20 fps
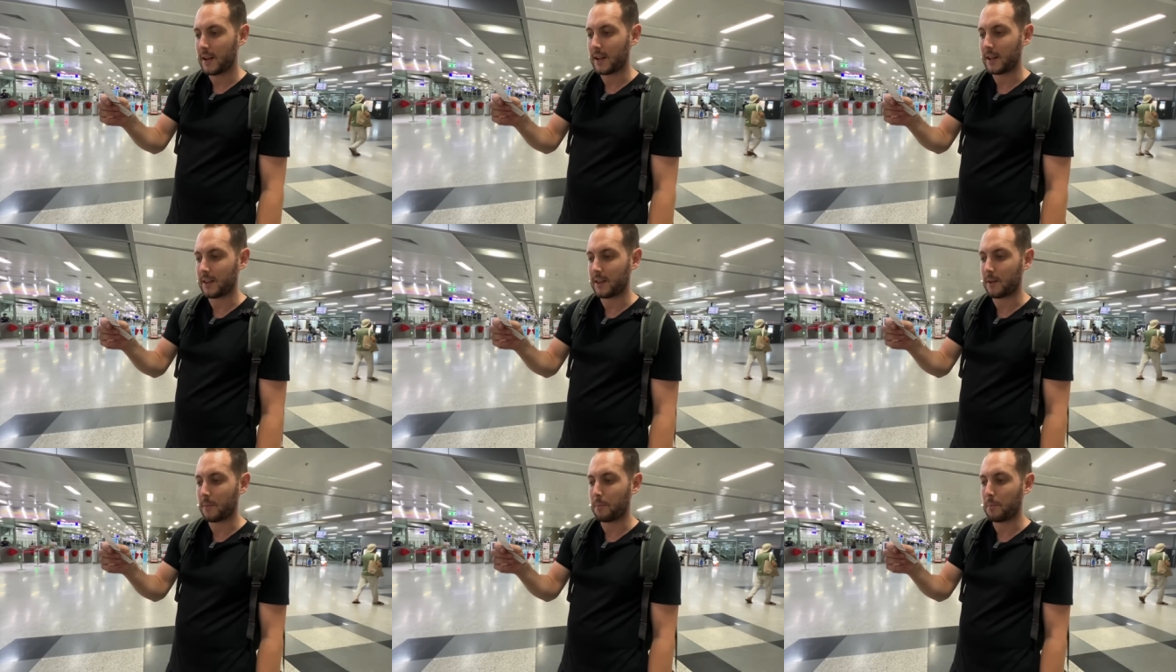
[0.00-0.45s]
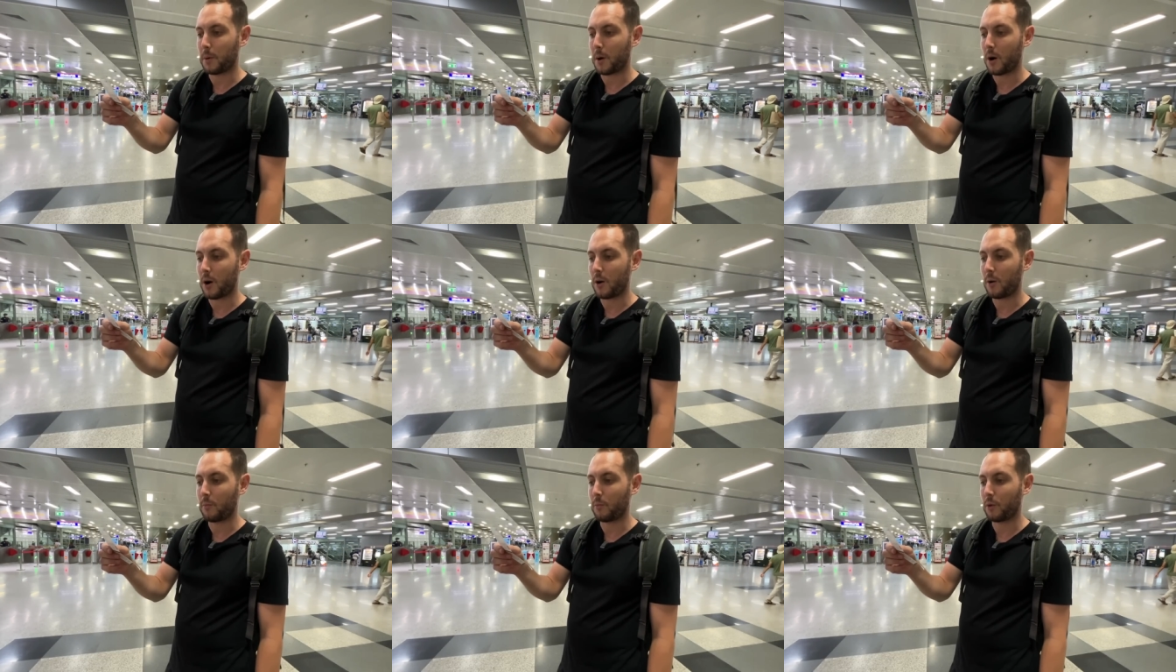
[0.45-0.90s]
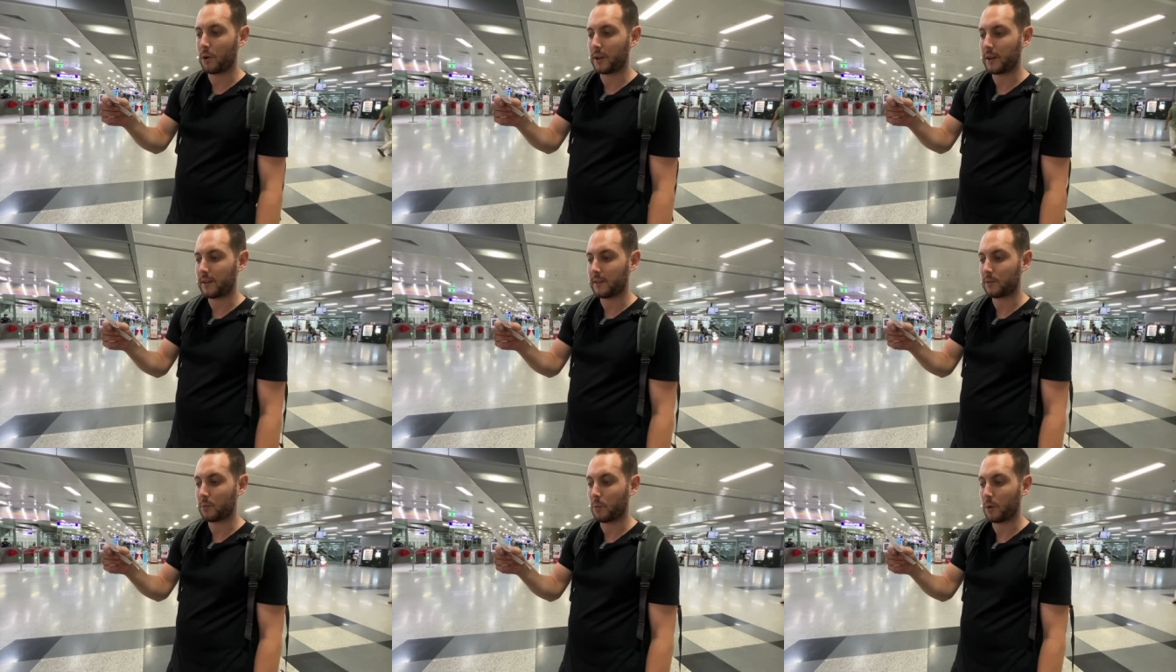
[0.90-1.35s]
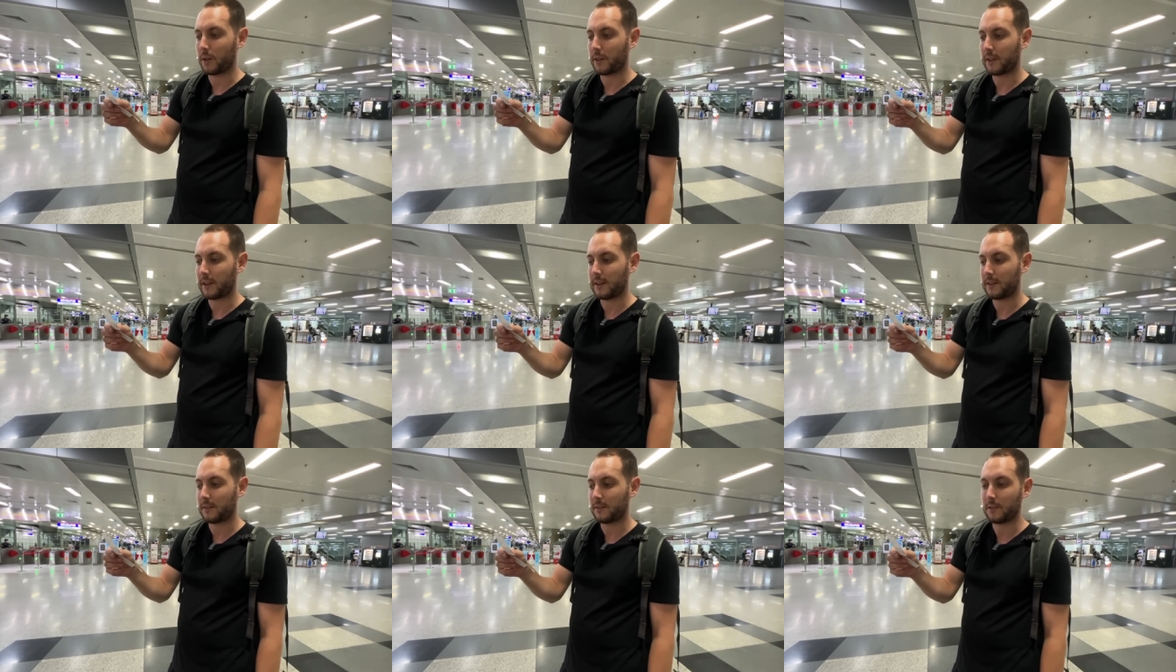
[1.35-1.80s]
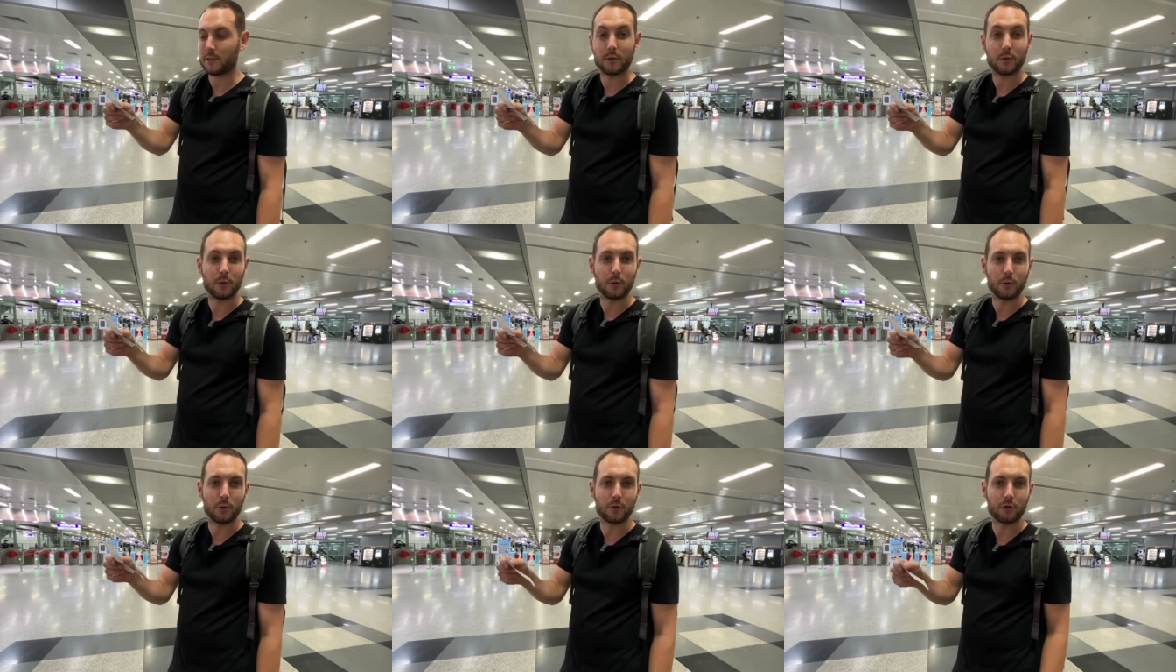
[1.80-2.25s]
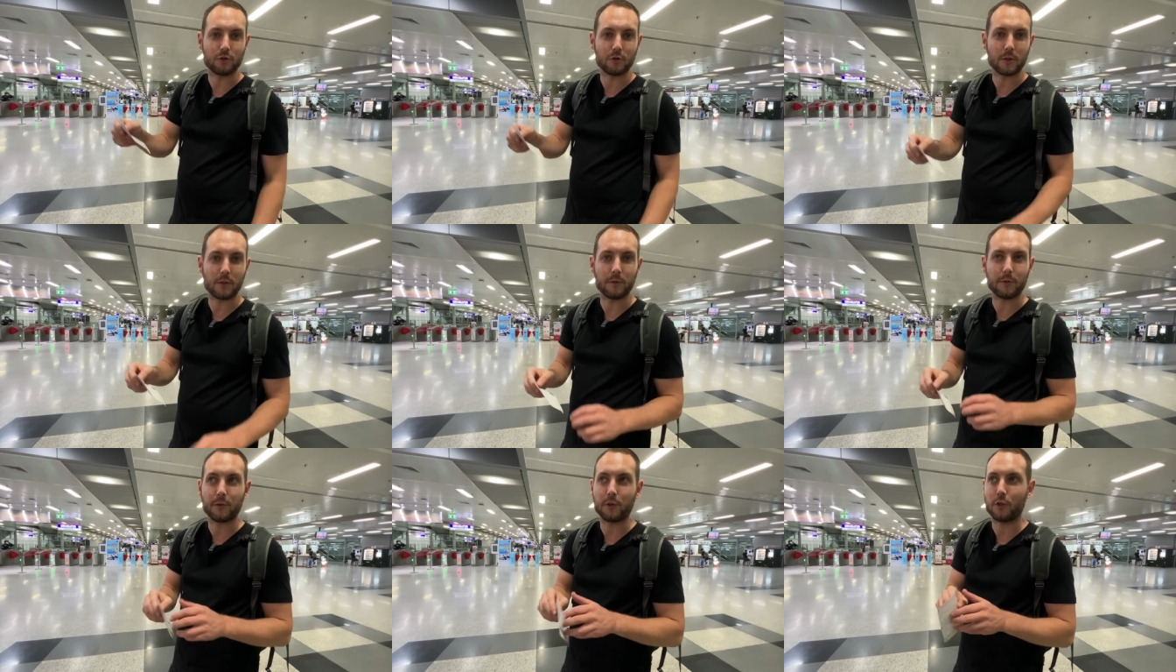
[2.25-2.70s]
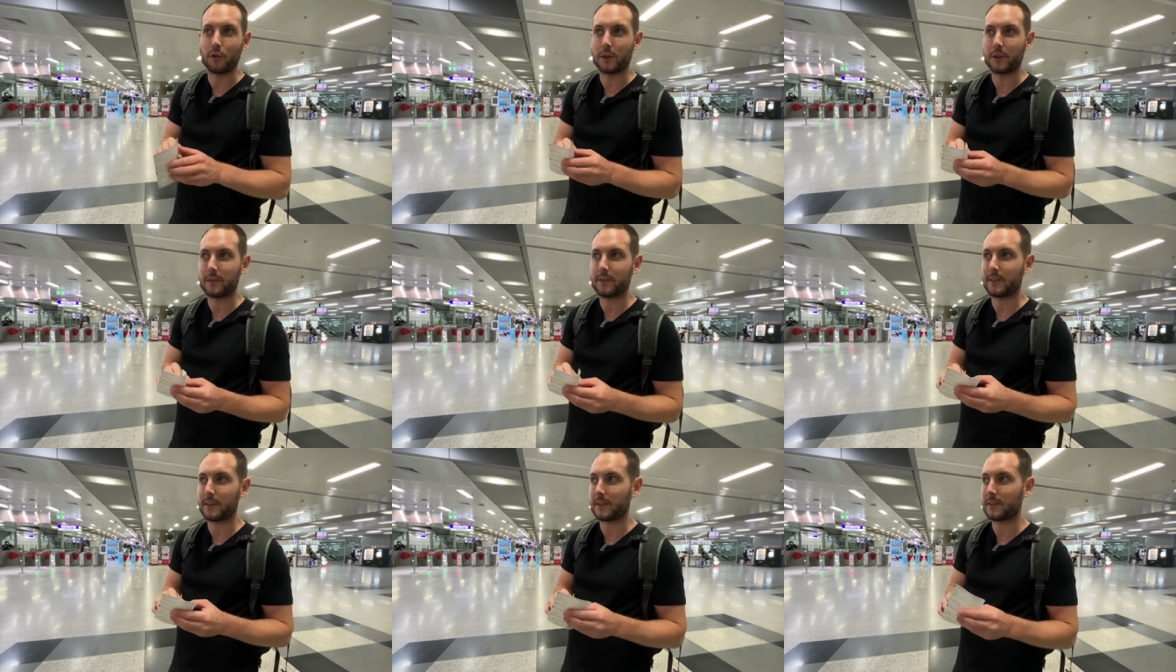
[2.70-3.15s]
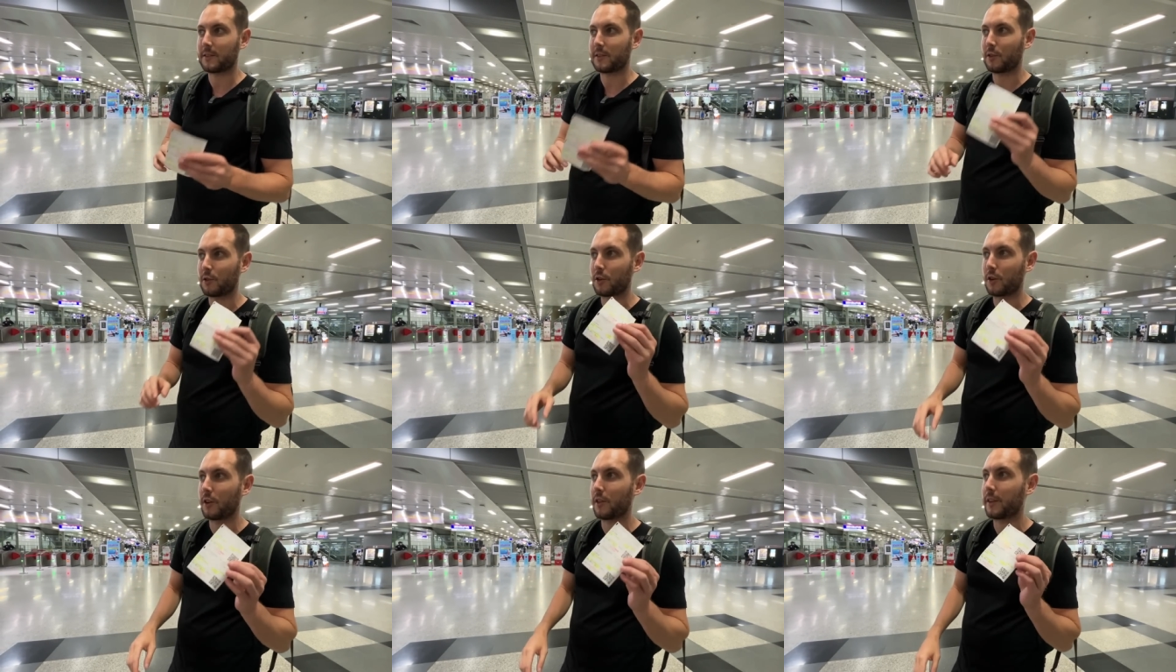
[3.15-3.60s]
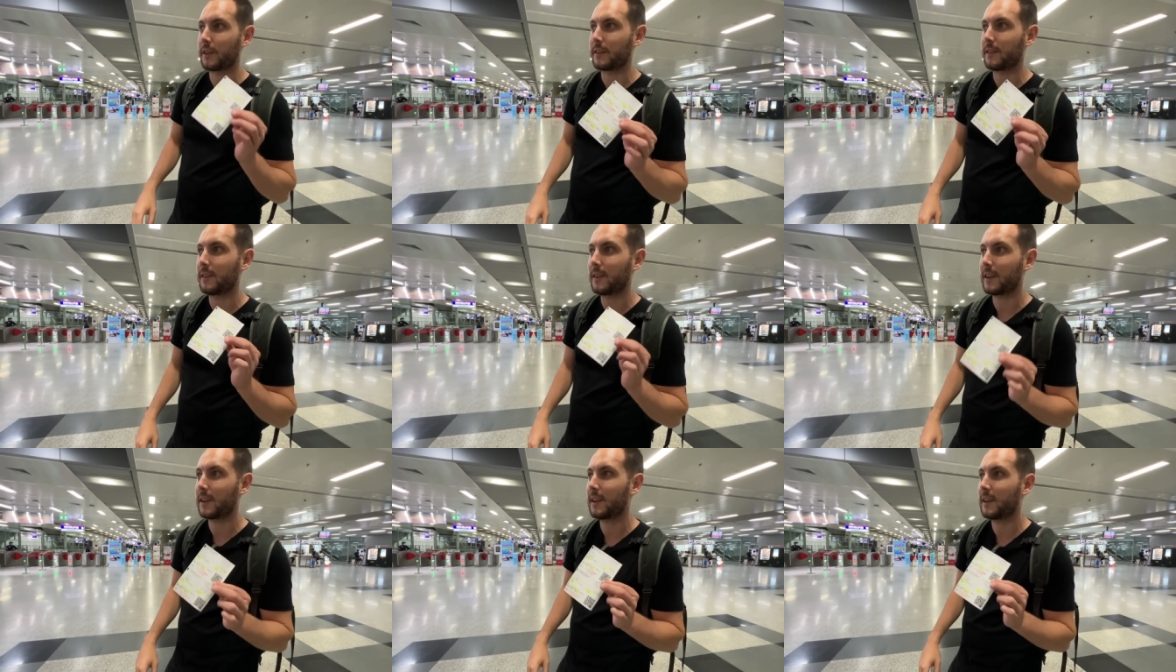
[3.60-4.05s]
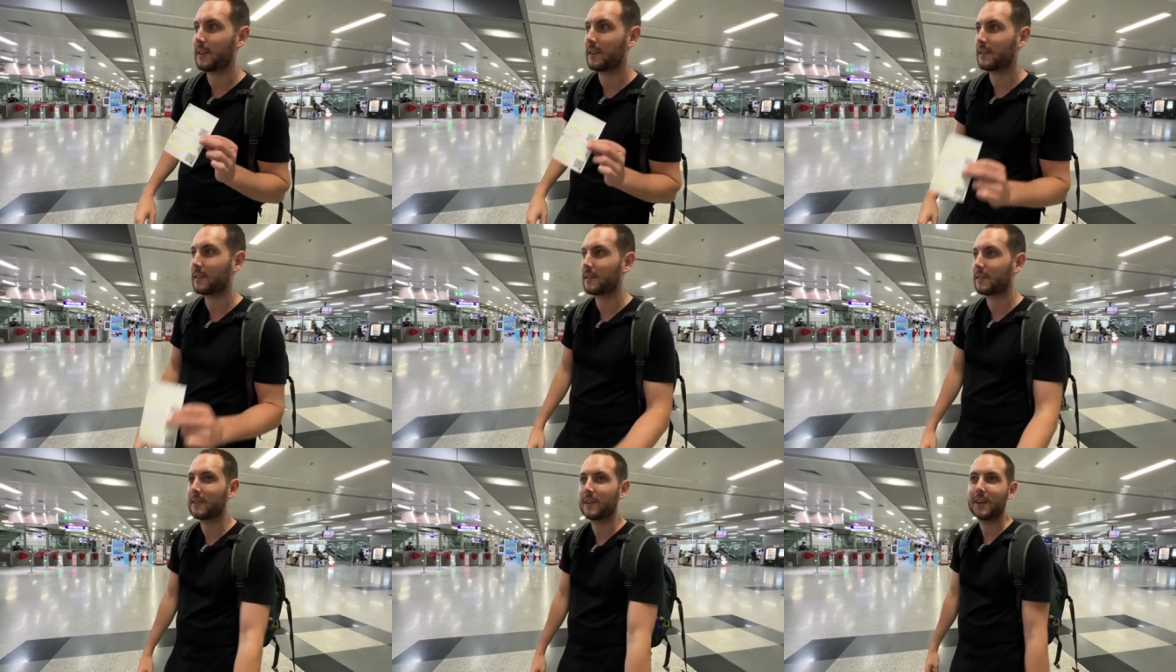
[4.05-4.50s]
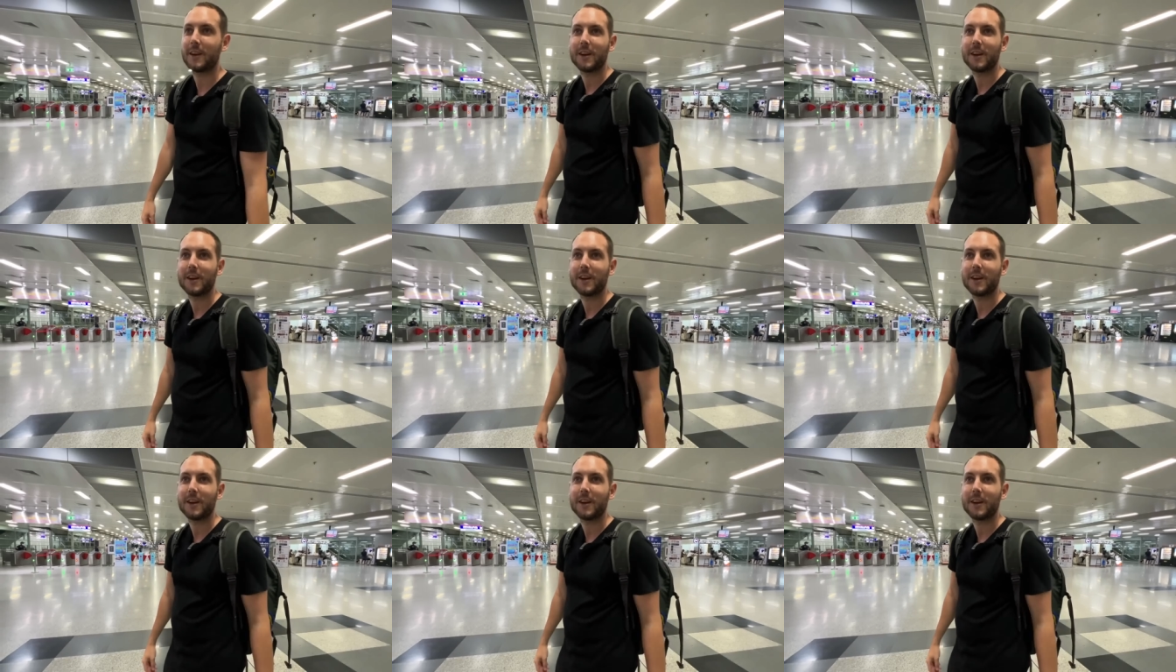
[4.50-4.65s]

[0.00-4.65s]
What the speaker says: and the bottom one is 1,246. So got the tickets,